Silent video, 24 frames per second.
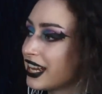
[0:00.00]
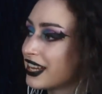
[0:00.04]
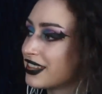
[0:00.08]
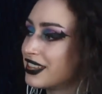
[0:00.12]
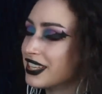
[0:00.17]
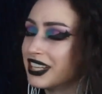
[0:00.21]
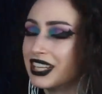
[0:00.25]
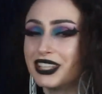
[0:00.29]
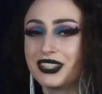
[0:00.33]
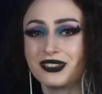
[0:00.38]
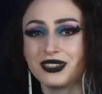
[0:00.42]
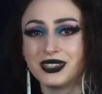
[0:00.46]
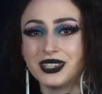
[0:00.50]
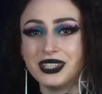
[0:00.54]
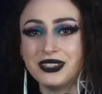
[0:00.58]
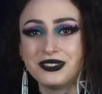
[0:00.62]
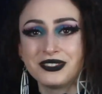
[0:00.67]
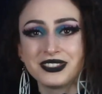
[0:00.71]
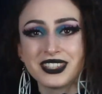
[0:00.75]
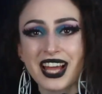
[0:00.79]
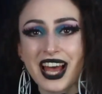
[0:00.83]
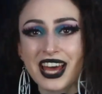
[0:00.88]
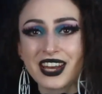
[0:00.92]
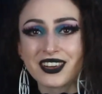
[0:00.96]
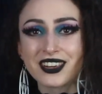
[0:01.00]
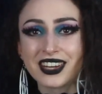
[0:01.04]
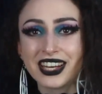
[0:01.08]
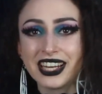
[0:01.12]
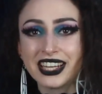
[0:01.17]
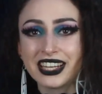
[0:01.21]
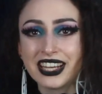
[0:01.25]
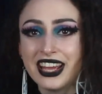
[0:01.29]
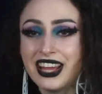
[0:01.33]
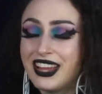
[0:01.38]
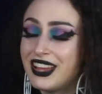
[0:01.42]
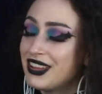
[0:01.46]
I think it's really
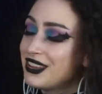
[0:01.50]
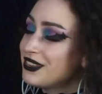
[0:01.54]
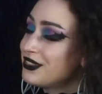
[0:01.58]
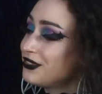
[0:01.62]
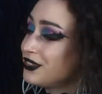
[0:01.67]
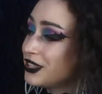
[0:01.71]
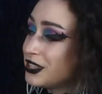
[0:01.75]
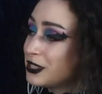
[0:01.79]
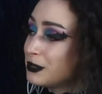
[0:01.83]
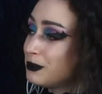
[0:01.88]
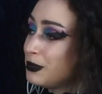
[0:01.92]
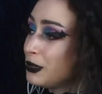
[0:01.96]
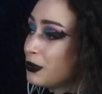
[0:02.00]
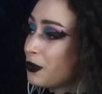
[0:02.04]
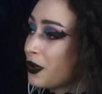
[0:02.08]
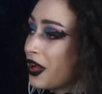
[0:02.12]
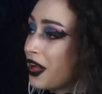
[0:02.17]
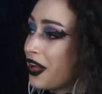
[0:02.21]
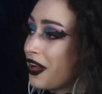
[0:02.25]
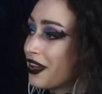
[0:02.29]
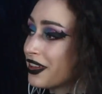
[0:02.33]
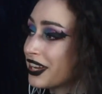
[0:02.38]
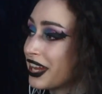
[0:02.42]
flattering, fits me well,